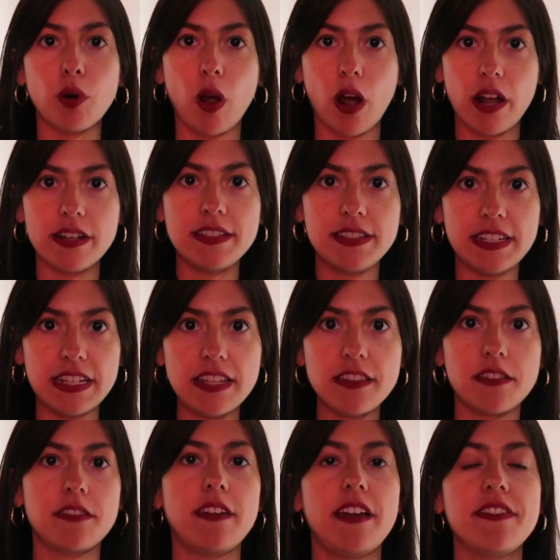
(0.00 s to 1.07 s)
broad teeth
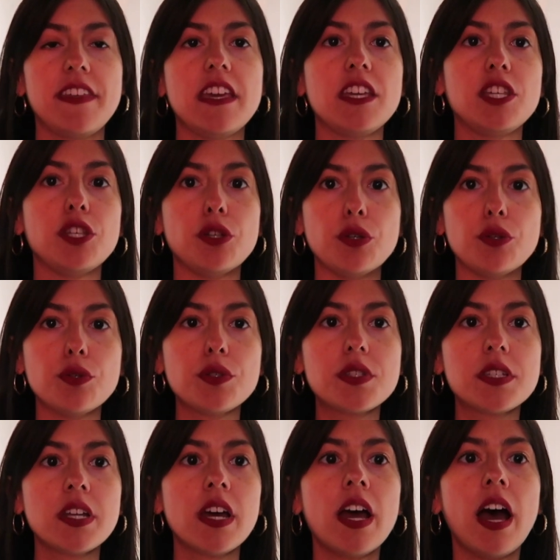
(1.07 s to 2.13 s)
that they
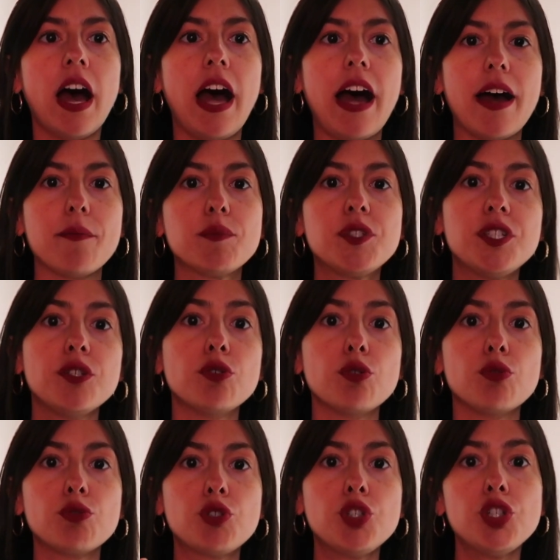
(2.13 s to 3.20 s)
used
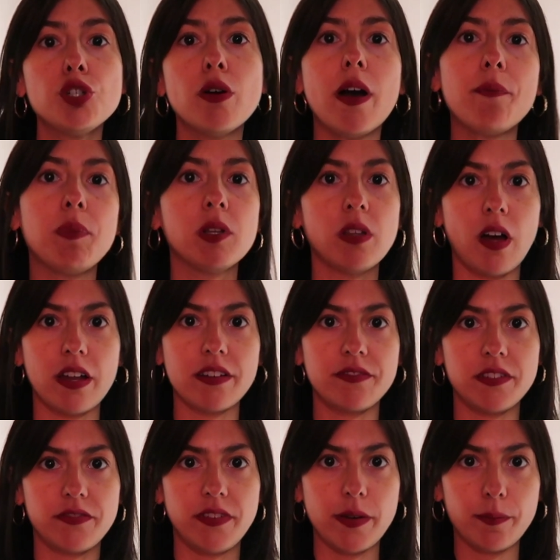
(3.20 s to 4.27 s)
to chew up a lot
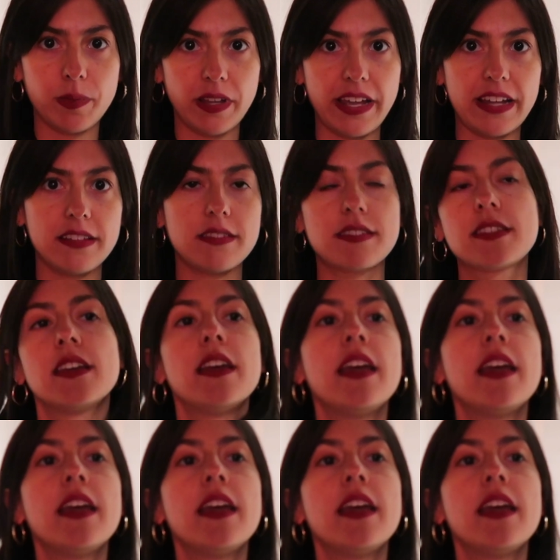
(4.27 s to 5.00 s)
of different plants.